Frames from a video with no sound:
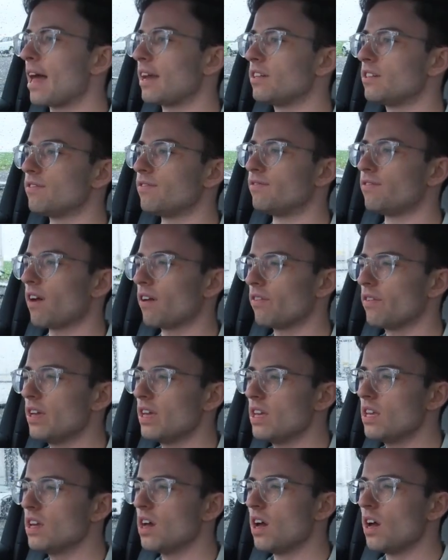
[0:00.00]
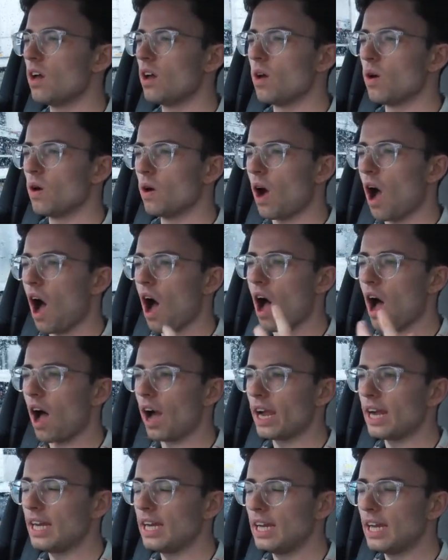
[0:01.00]
and very
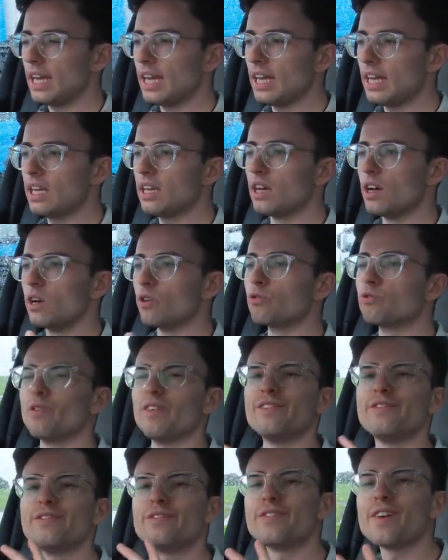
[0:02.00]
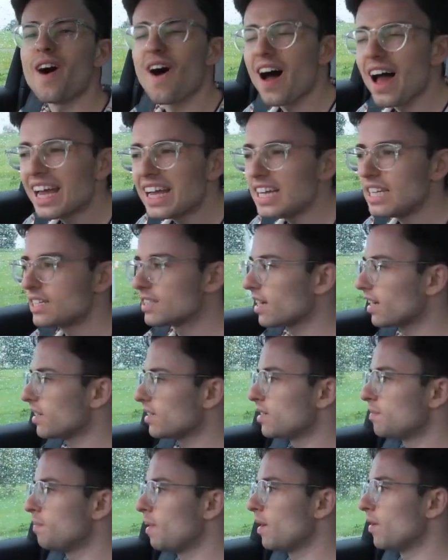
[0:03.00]
highly refined
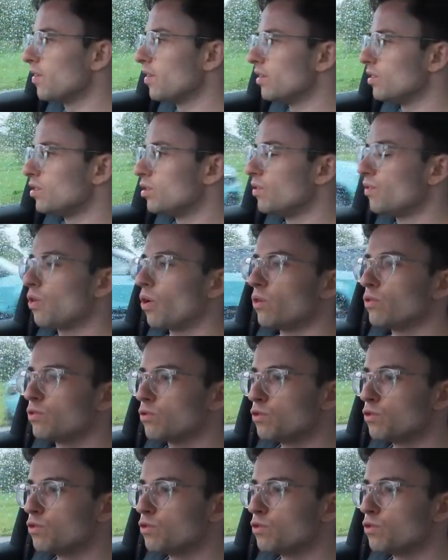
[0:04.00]
experience. You've got